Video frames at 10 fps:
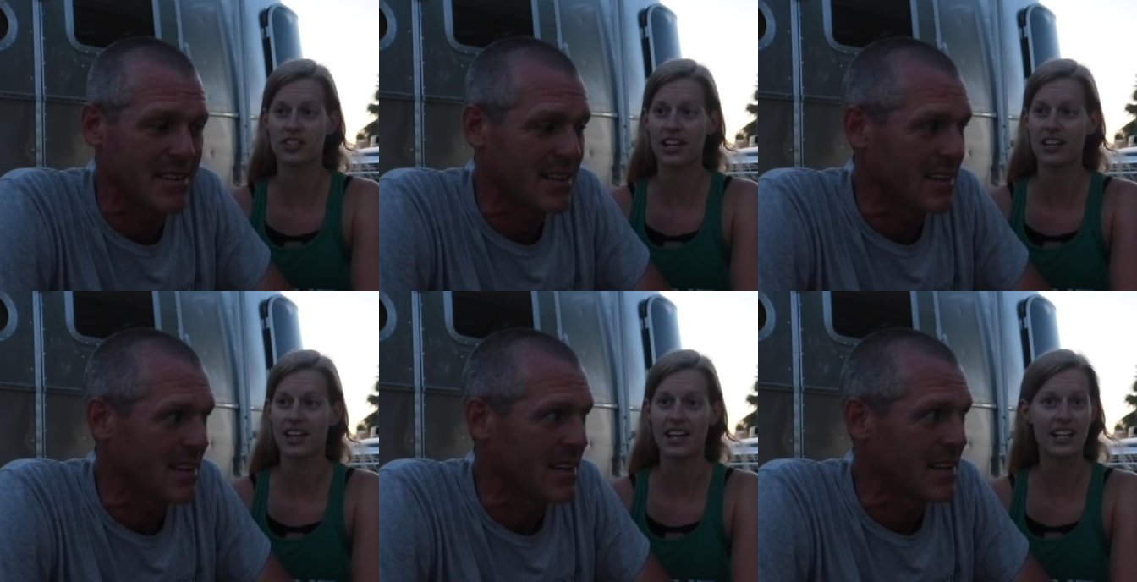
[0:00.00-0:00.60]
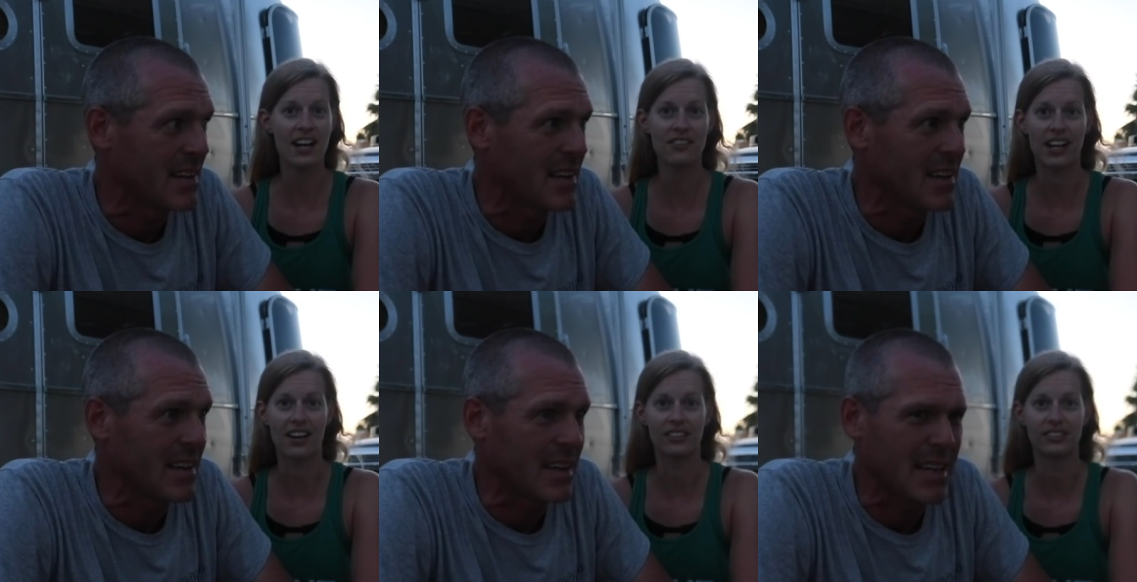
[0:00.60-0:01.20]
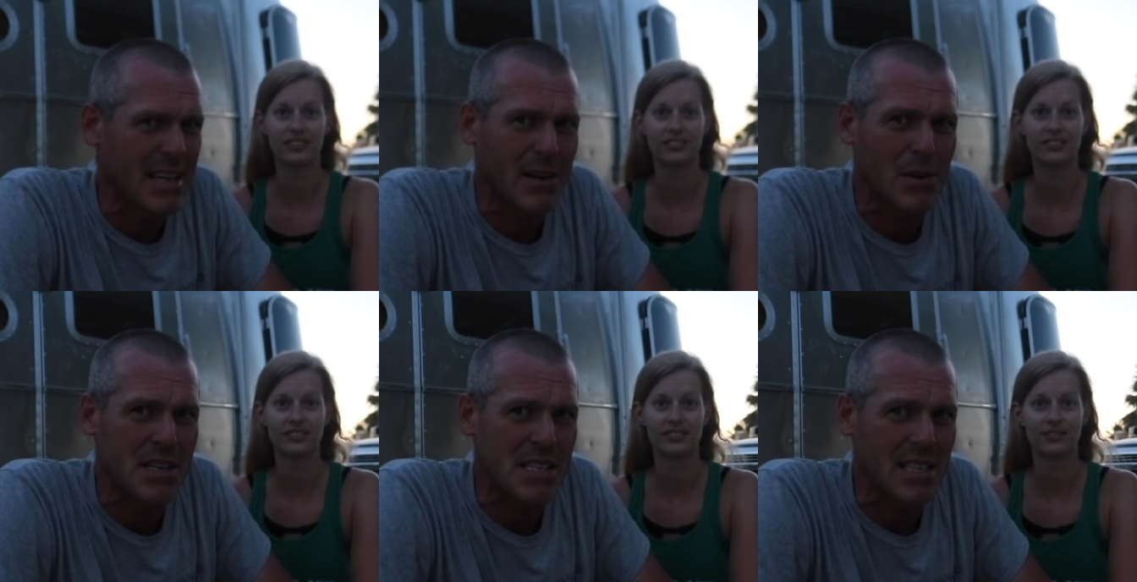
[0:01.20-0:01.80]
Speaker 1: just kind of hanging out now.
Speaker 2: Yeah,
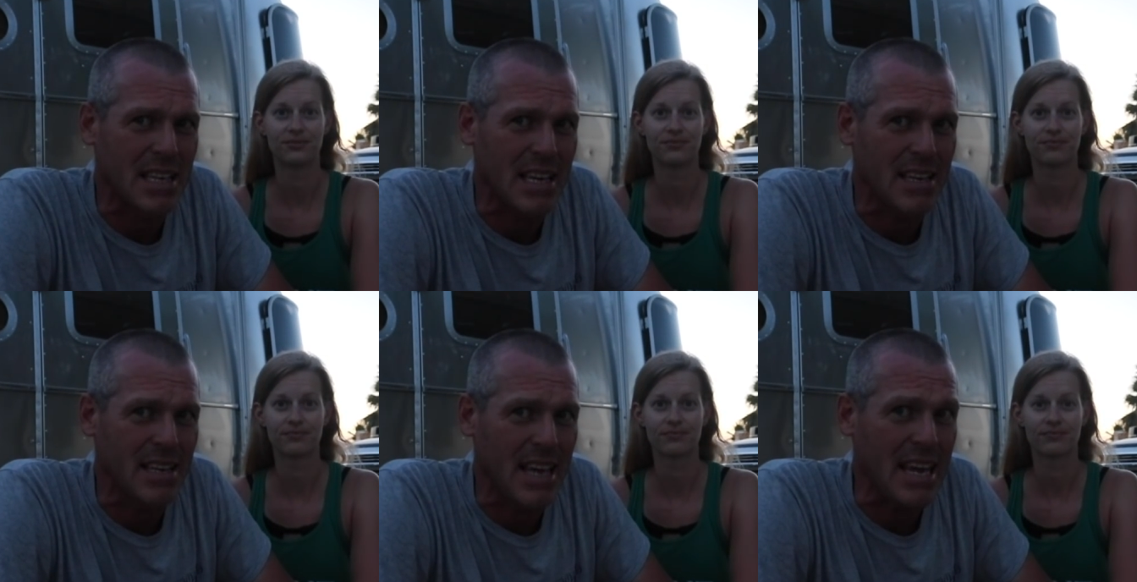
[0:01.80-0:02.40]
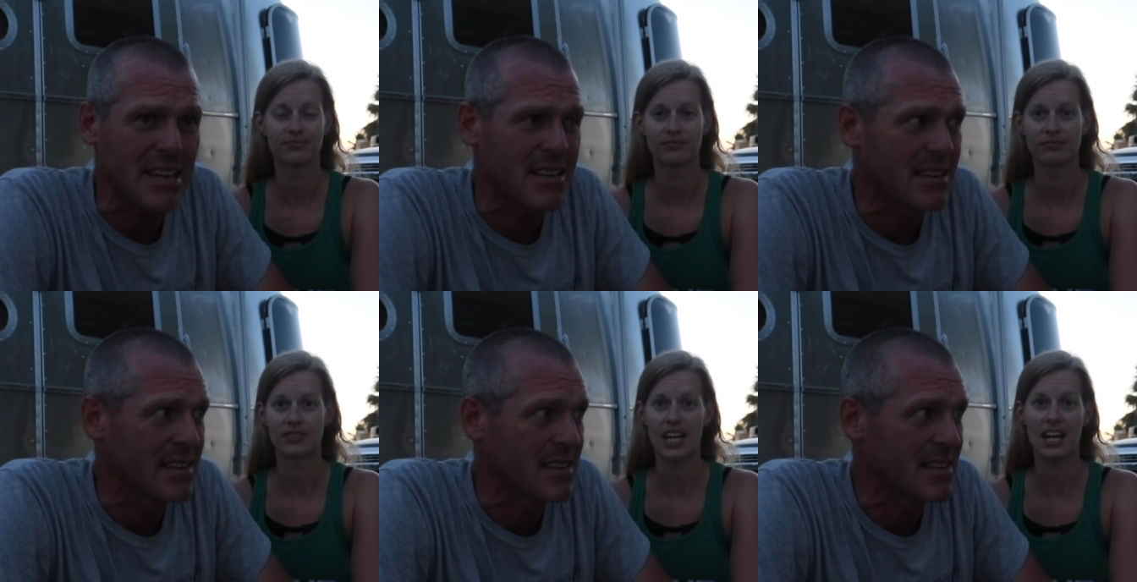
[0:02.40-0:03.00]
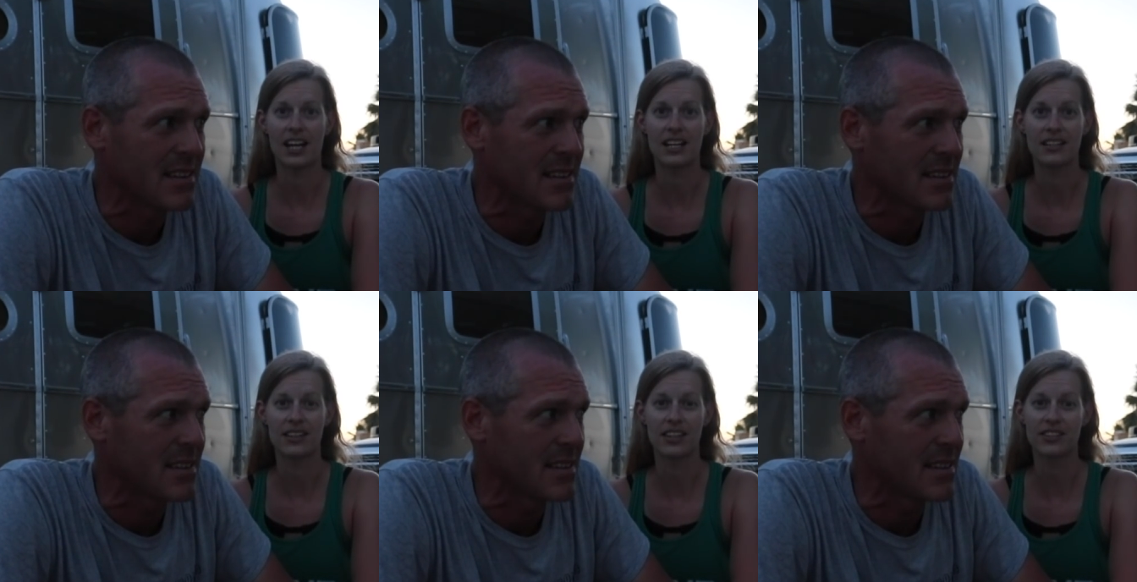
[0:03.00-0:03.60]
what is it, like 8?
Speaker 1: I
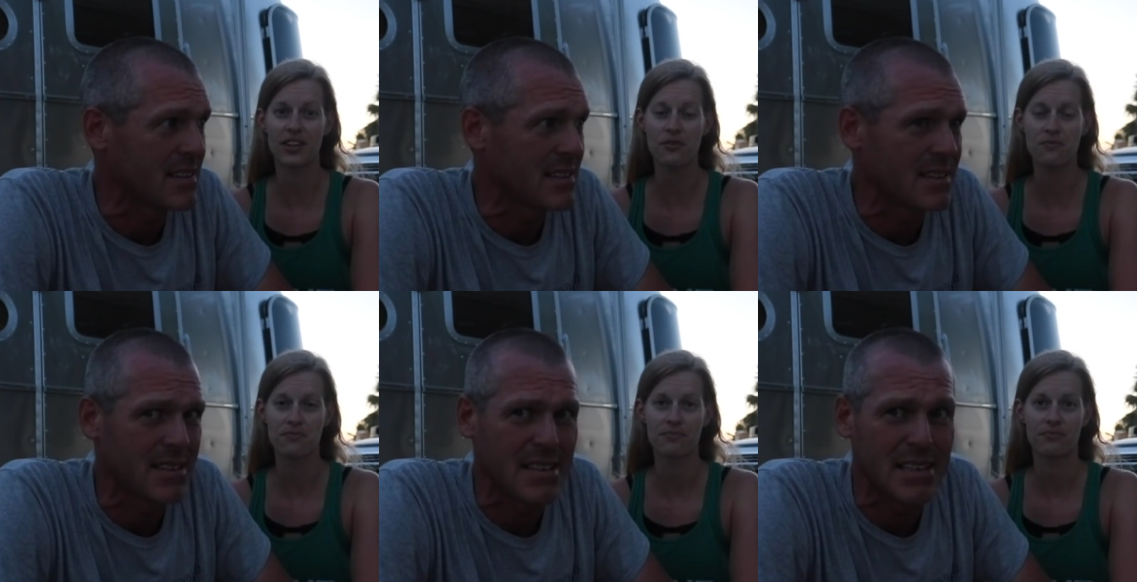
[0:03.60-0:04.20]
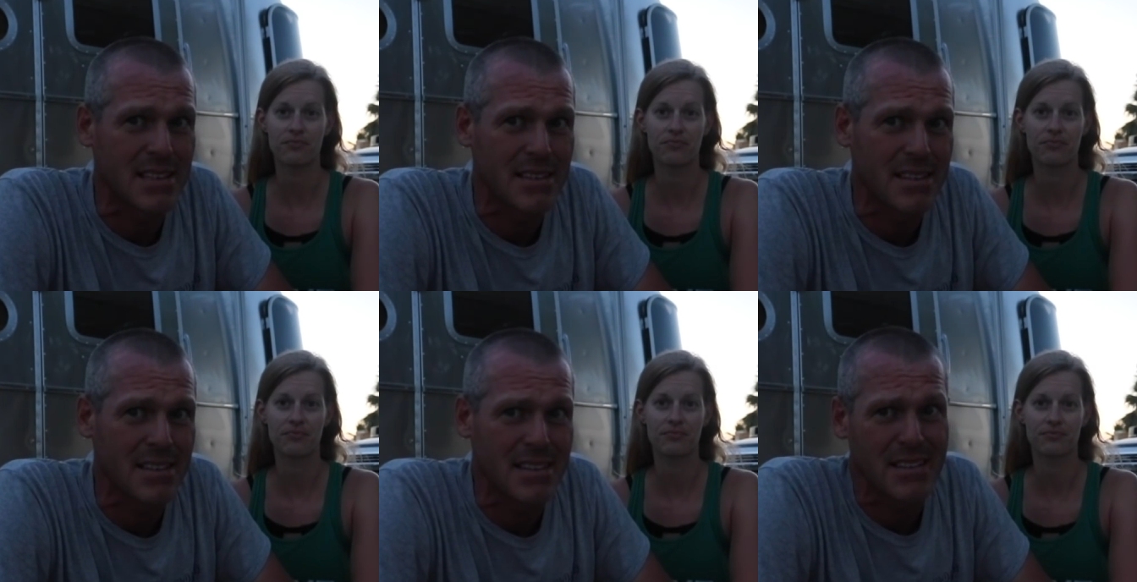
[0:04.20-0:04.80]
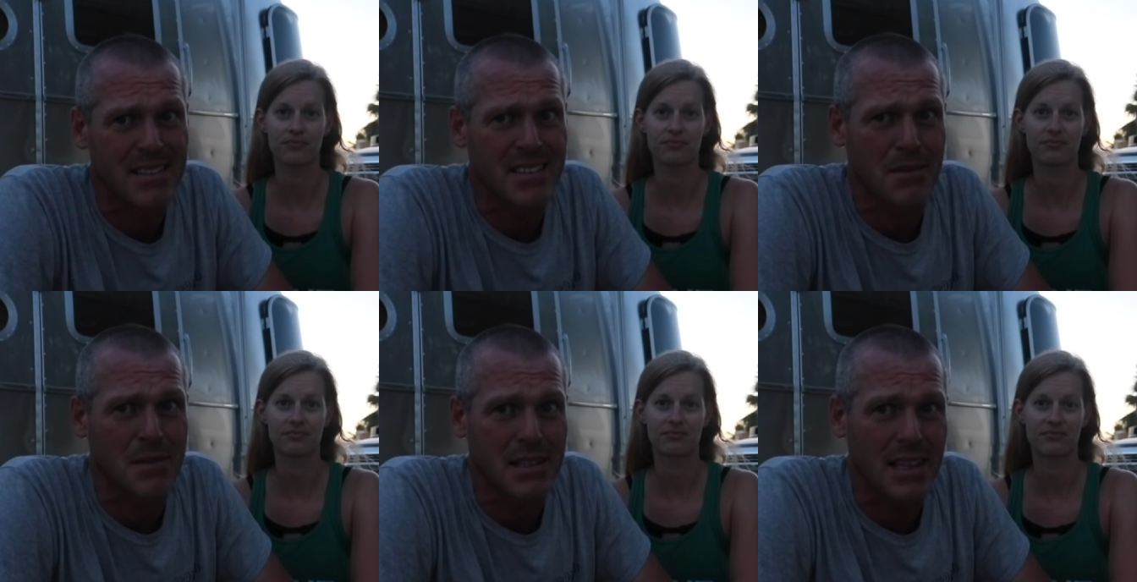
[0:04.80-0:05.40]
think so.
Speaker 2: Yeah,
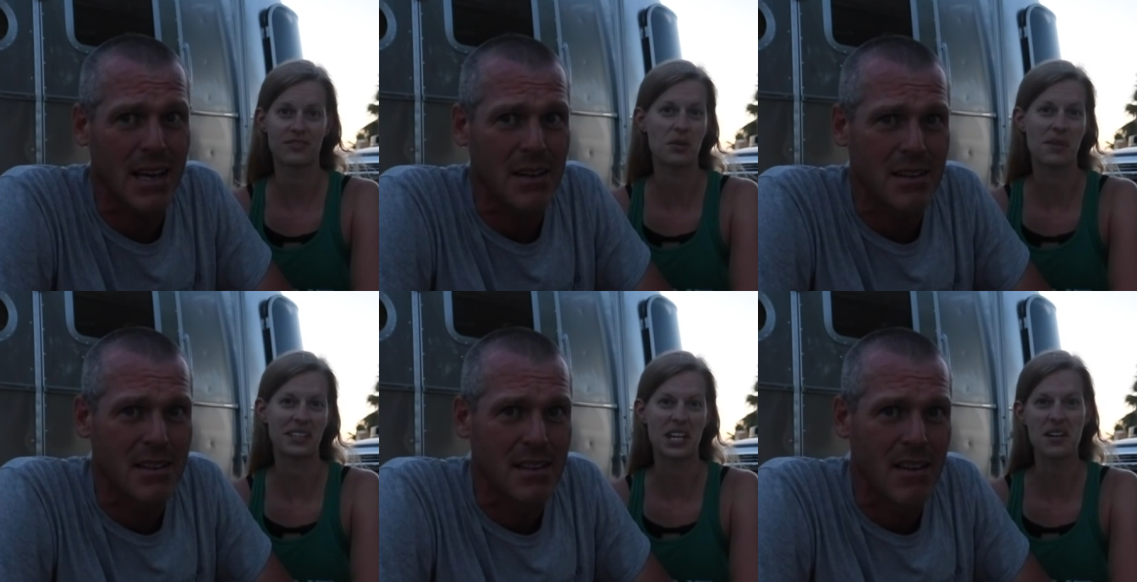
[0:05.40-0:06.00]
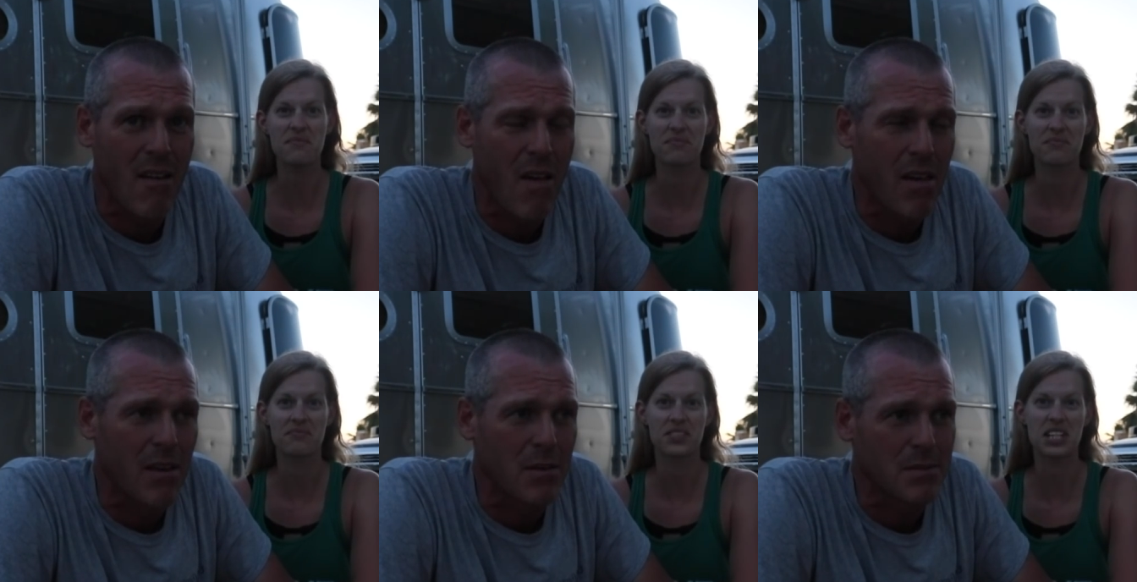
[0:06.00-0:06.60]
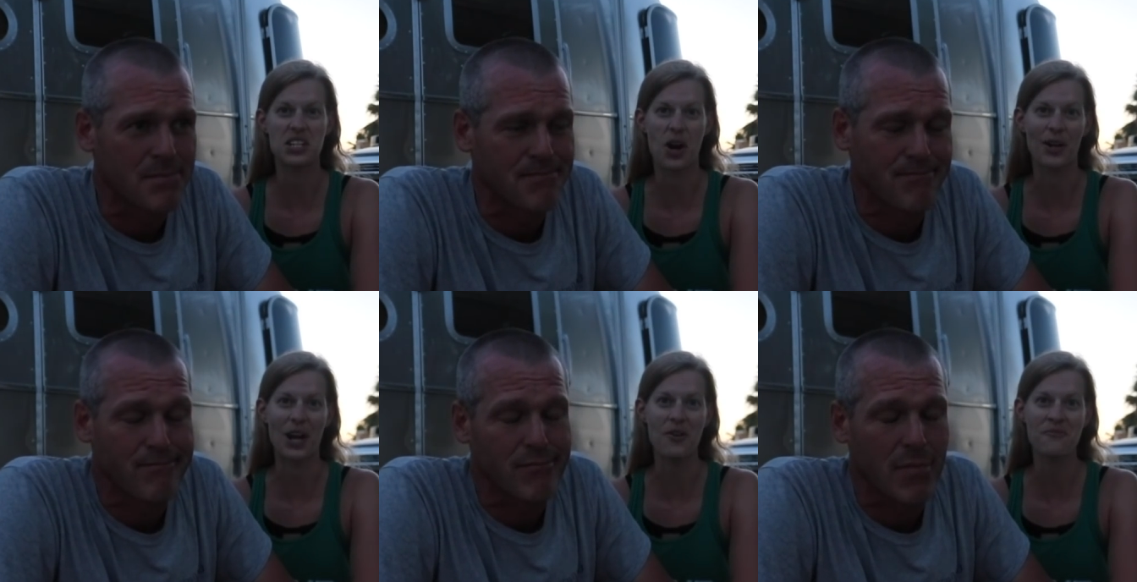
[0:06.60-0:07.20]
something like
Speaker 1: that. Something like that. It's getting
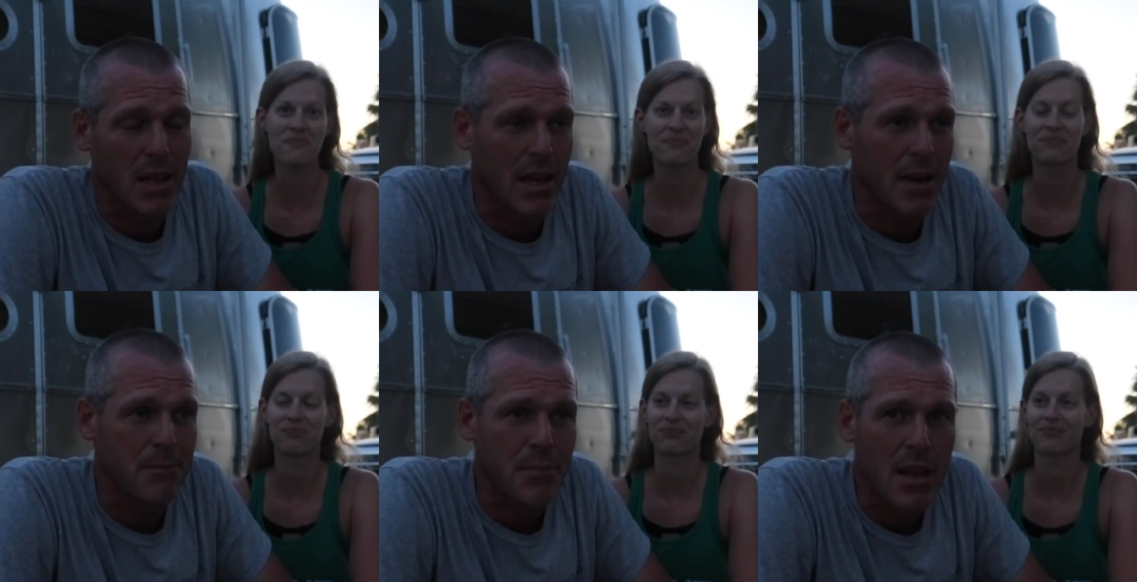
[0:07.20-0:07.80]
dark out. Yeah,